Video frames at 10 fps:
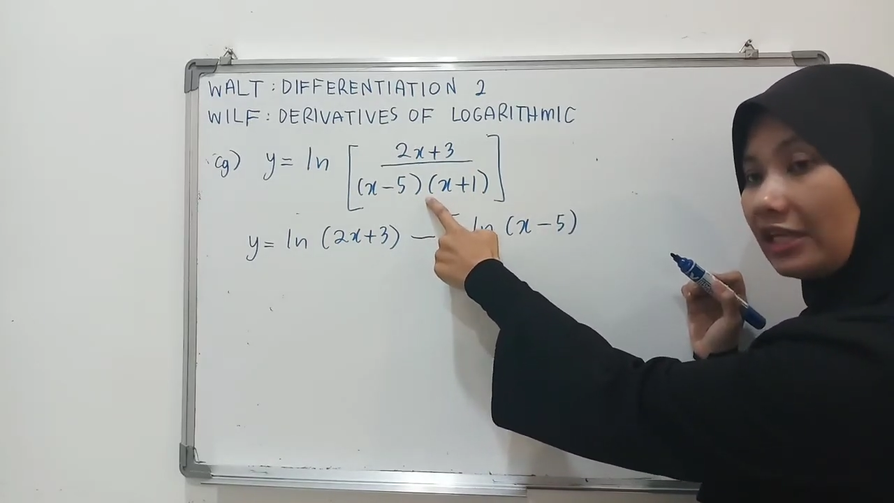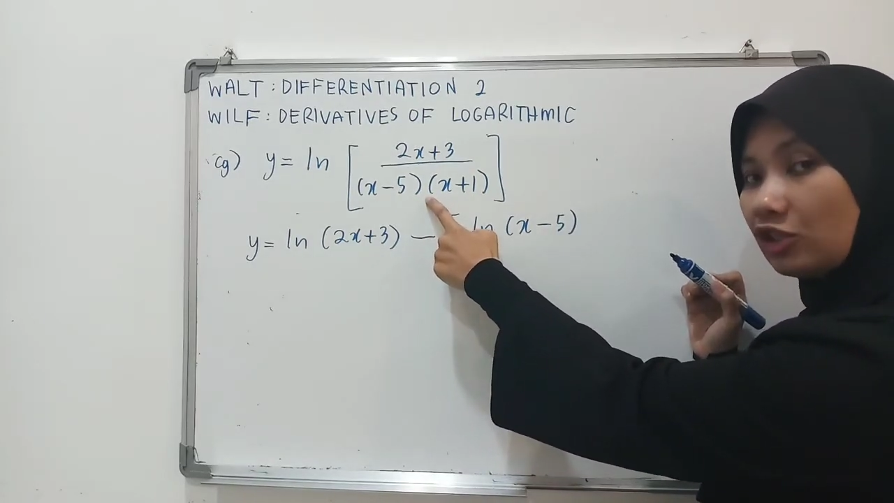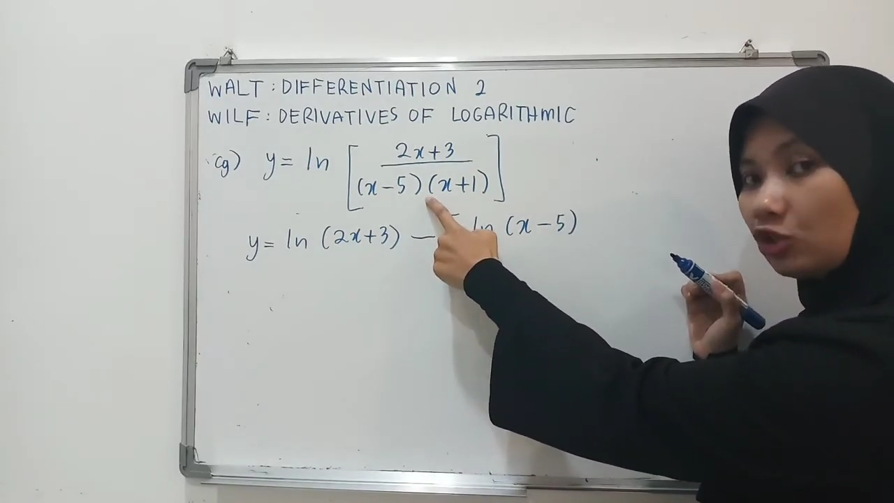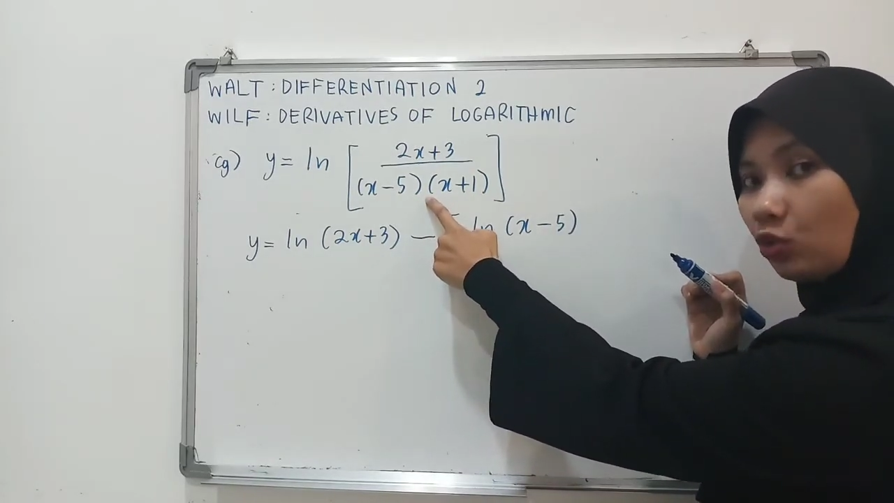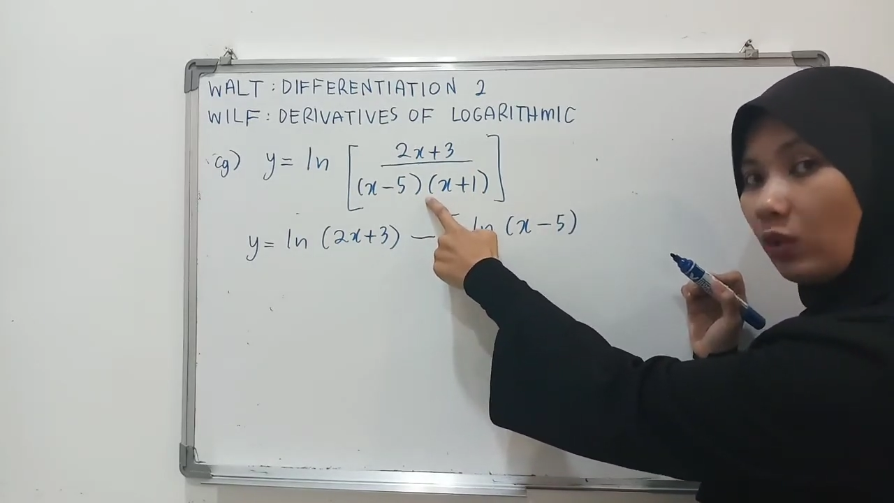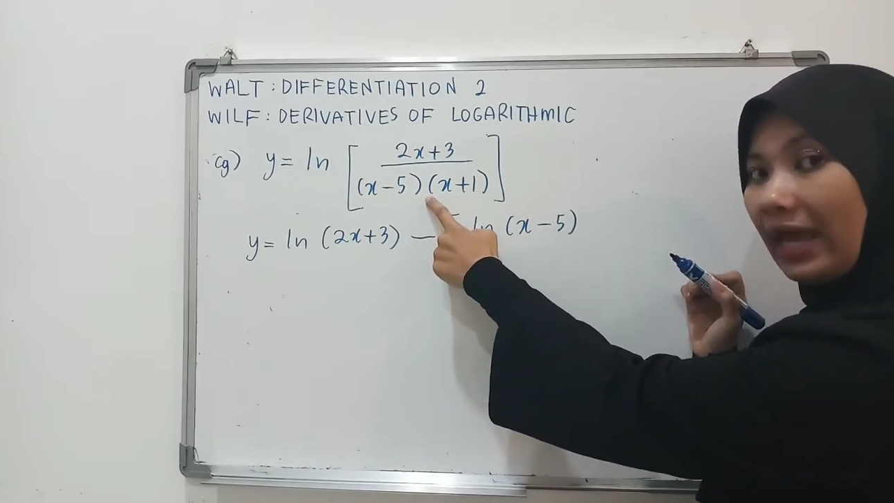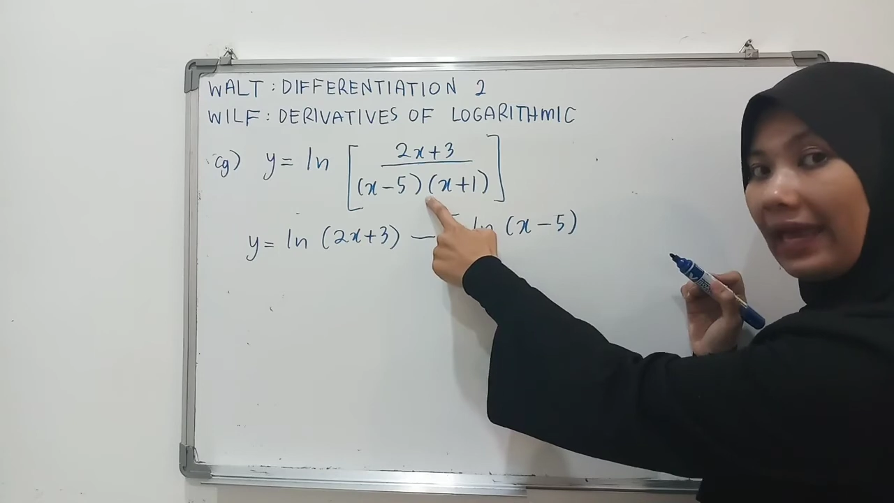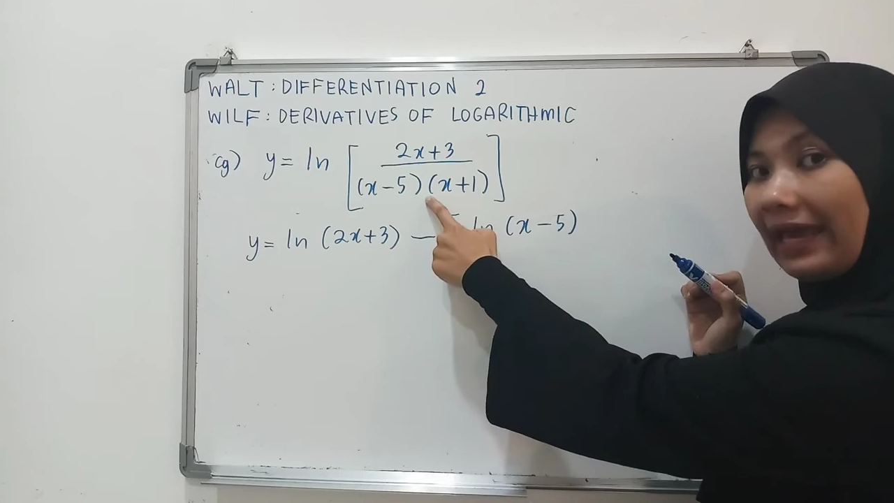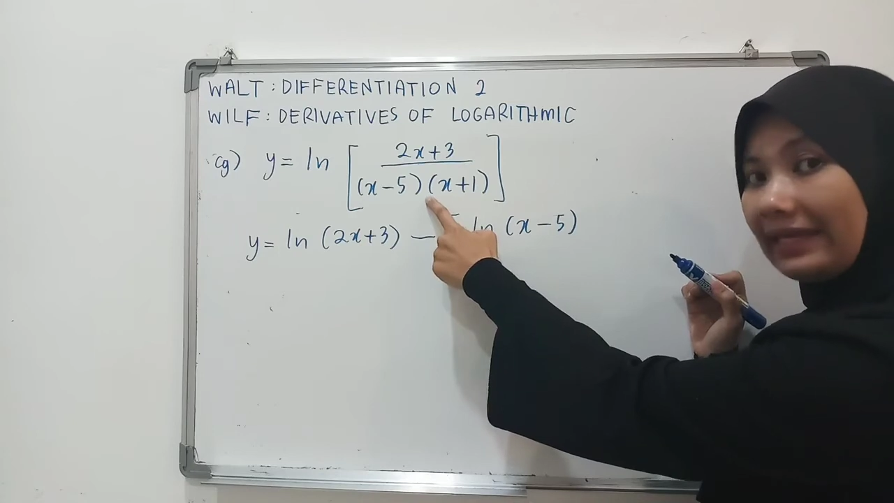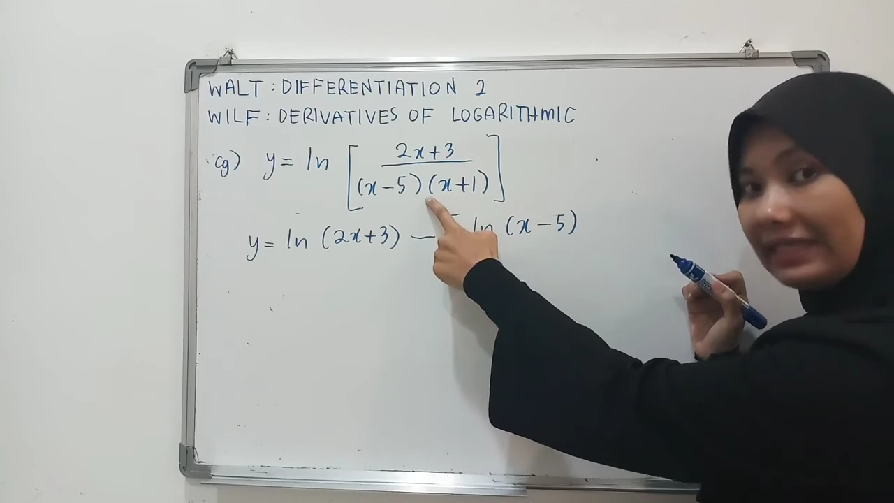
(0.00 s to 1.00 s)
to
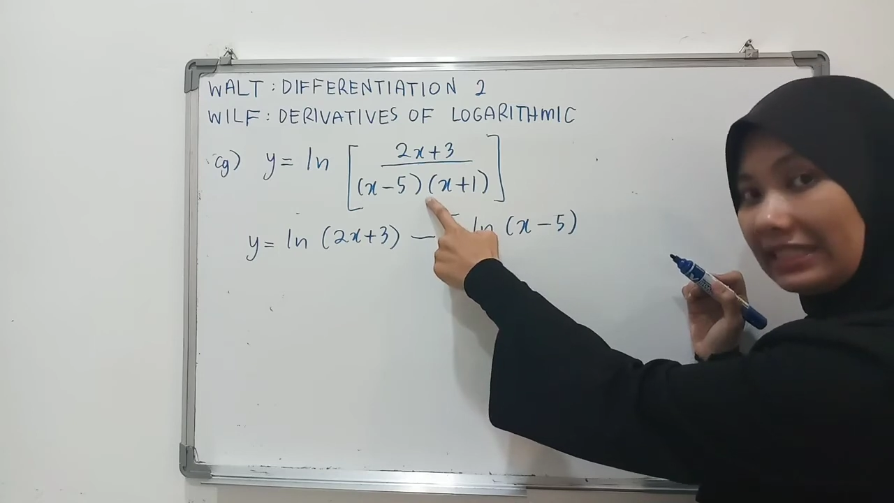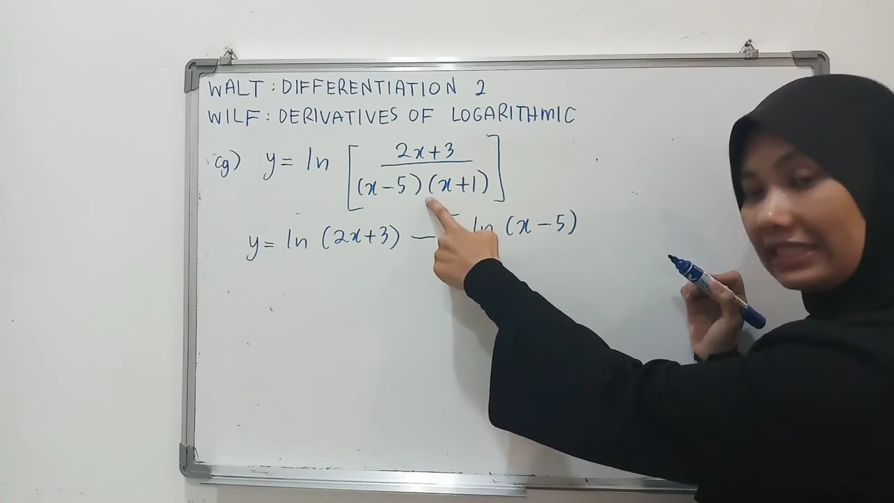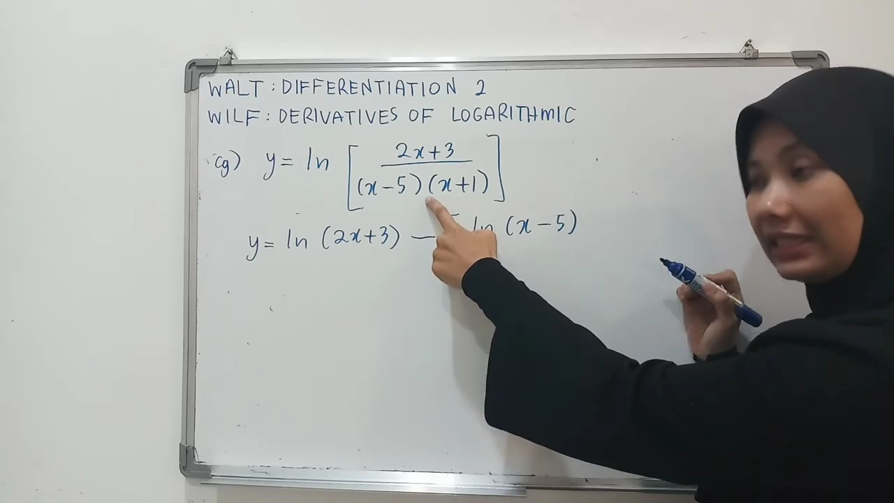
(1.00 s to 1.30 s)
addition.